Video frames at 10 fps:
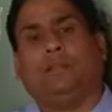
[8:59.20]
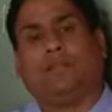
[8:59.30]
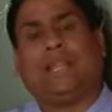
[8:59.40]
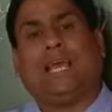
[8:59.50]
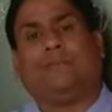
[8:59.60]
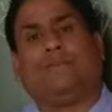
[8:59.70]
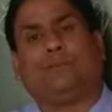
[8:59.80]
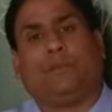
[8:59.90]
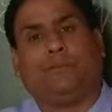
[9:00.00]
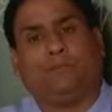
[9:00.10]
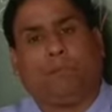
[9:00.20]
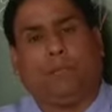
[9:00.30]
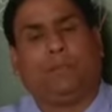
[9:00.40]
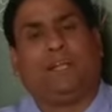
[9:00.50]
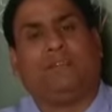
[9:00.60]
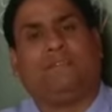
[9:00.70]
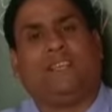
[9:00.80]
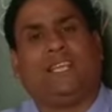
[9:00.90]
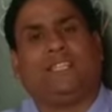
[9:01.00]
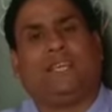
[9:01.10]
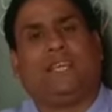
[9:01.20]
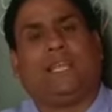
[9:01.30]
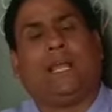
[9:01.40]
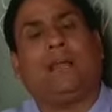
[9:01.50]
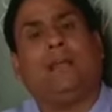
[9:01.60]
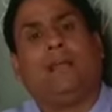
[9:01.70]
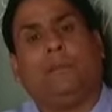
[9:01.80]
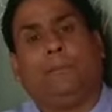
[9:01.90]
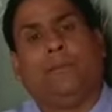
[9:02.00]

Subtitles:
The life of the people in village area